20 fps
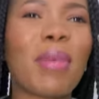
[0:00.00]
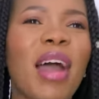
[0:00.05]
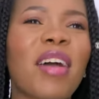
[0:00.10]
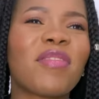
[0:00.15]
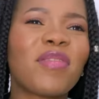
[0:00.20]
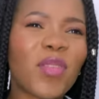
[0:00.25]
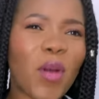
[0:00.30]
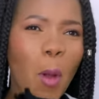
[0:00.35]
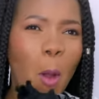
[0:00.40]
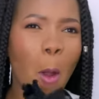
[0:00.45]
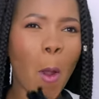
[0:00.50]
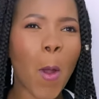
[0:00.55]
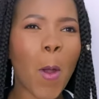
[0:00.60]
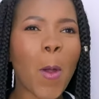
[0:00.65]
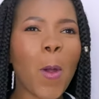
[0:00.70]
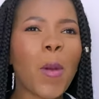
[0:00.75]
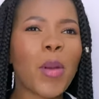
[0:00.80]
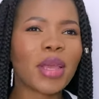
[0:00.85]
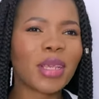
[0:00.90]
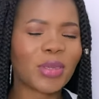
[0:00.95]
I've
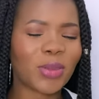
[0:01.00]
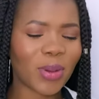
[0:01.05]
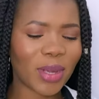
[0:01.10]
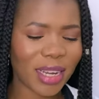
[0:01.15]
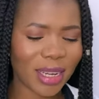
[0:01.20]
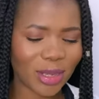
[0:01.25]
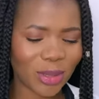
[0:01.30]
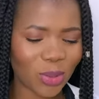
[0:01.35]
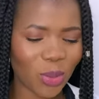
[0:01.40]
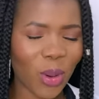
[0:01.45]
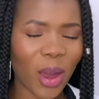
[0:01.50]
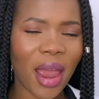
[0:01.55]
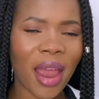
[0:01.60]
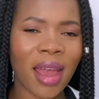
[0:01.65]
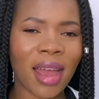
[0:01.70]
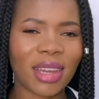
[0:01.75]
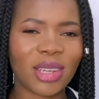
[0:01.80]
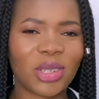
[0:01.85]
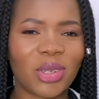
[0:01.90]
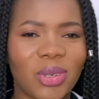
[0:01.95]
always wanted to wear
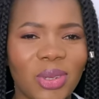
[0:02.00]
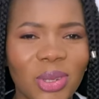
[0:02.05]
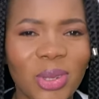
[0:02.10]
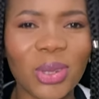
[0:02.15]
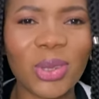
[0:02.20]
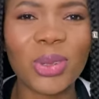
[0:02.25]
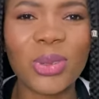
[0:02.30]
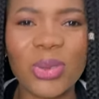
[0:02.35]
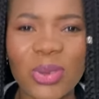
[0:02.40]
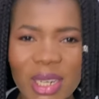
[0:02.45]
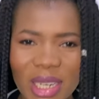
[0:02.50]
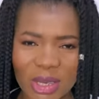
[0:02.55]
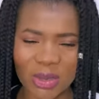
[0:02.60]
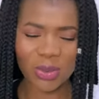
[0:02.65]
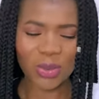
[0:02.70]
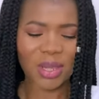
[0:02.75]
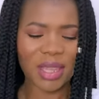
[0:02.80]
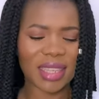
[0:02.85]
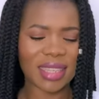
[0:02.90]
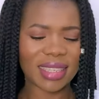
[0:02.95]
a short dress
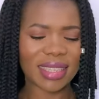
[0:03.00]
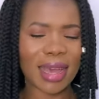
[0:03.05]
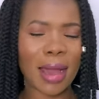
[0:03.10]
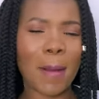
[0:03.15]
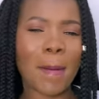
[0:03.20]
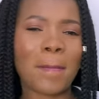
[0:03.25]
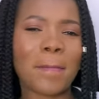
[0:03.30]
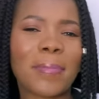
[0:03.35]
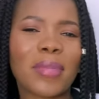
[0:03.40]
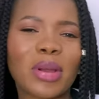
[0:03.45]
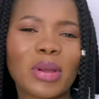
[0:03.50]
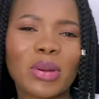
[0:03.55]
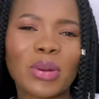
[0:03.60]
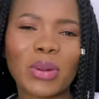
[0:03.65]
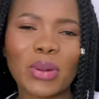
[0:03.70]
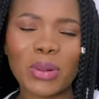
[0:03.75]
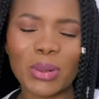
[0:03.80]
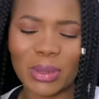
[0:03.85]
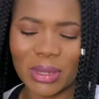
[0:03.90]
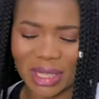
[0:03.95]
with some
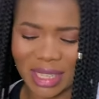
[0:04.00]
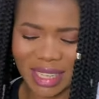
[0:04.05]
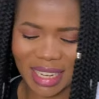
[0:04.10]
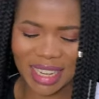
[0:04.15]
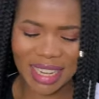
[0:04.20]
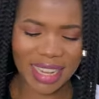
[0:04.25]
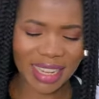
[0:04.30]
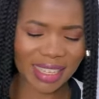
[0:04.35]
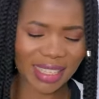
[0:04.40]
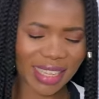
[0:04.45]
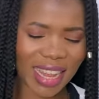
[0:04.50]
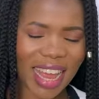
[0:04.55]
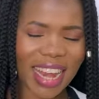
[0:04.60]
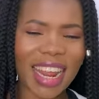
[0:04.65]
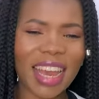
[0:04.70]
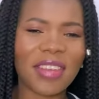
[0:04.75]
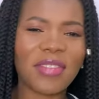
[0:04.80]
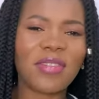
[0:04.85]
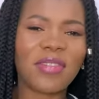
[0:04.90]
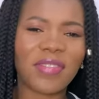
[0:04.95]
cool sneakers, and
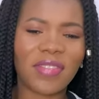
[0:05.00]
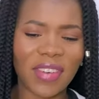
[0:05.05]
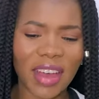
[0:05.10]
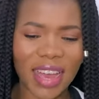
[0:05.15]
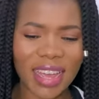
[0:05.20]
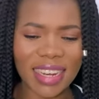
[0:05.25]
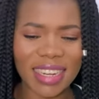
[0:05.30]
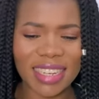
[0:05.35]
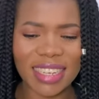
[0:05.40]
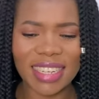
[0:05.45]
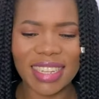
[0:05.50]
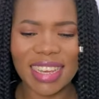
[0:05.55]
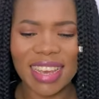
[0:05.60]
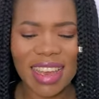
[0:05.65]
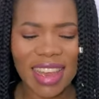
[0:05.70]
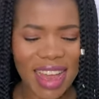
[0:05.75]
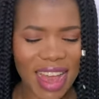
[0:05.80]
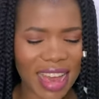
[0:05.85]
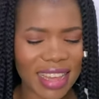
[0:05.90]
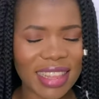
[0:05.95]
I finally
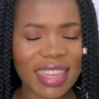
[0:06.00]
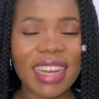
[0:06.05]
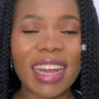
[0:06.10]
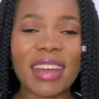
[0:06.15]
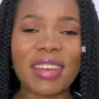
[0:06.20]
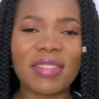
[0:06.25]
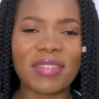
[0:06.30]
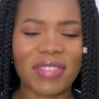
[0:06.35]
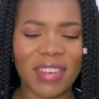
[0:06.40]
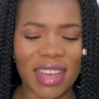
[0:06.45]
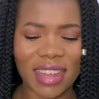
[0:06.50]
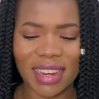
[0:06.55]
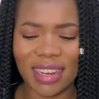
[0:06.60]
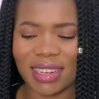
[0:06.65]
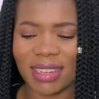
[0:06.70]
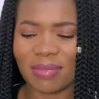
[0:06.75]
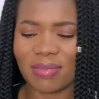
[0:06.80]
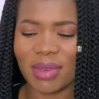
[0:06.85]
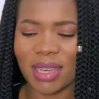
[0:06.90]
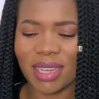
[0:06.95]

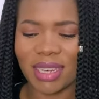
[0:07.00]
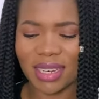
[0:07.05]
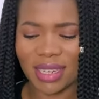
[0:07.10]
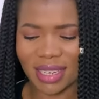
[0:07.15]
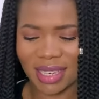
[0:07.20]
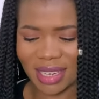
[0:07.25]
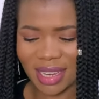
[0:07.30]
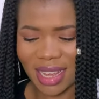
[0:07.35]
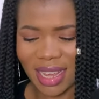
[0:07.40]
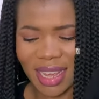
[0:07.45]
made it.